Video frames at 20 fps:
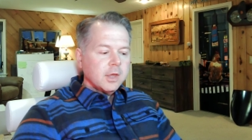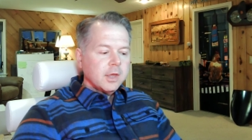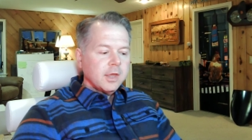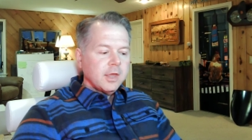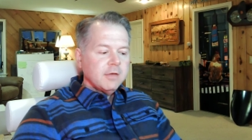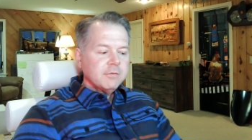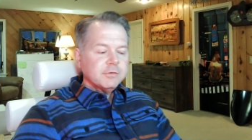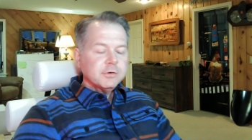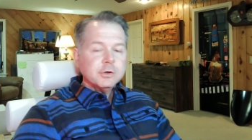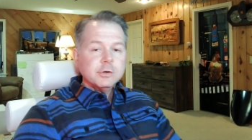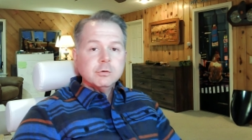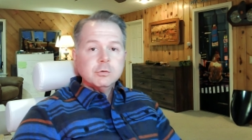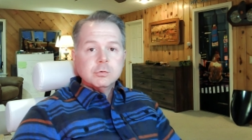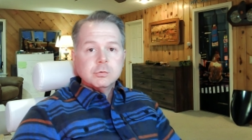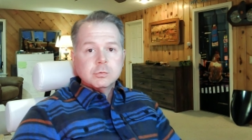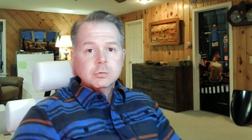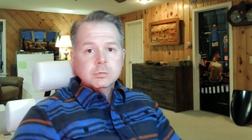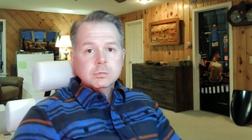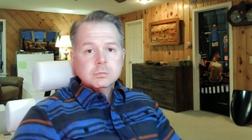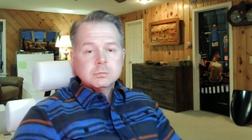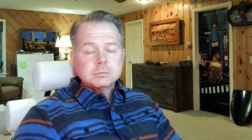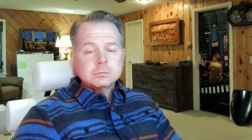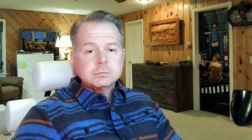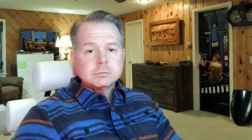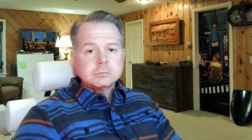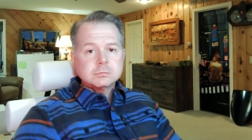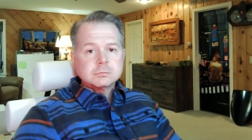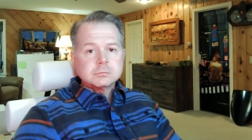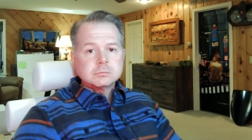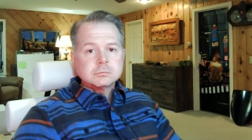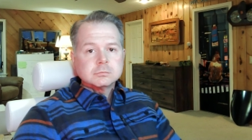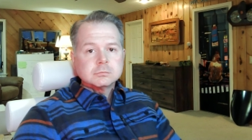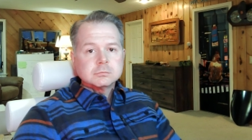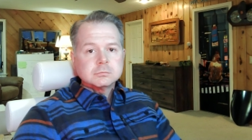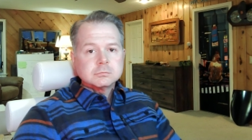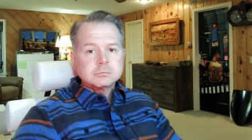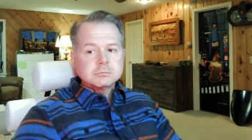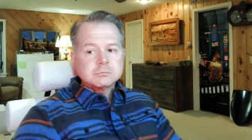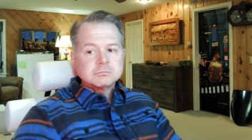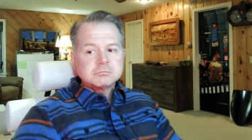if you,
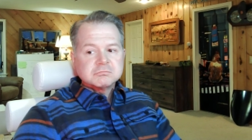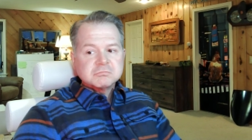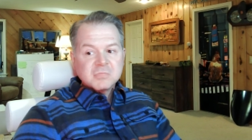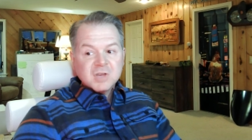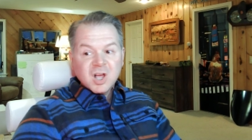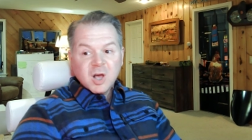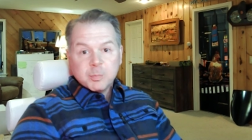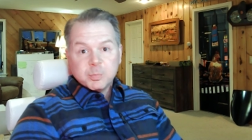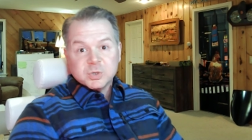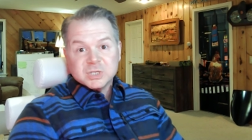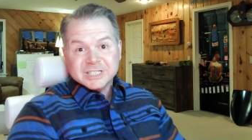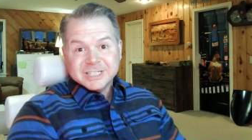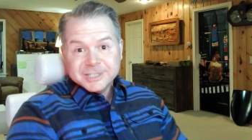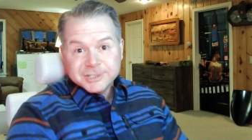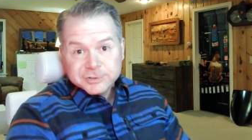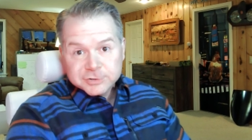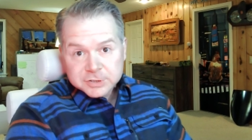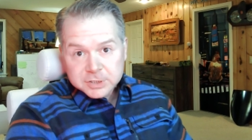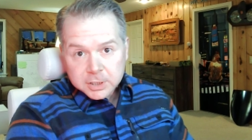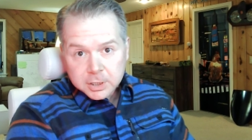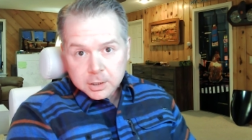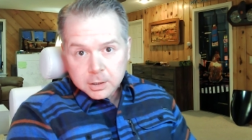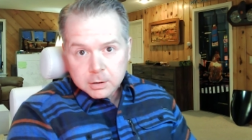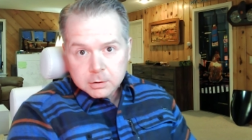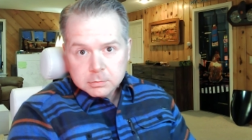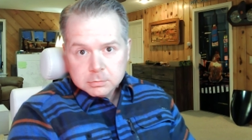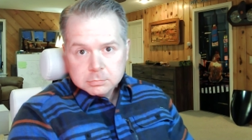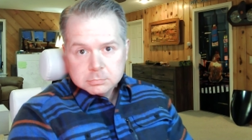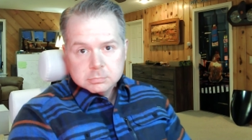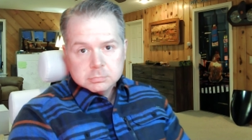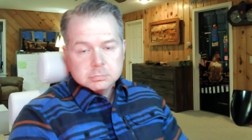a couple years ago,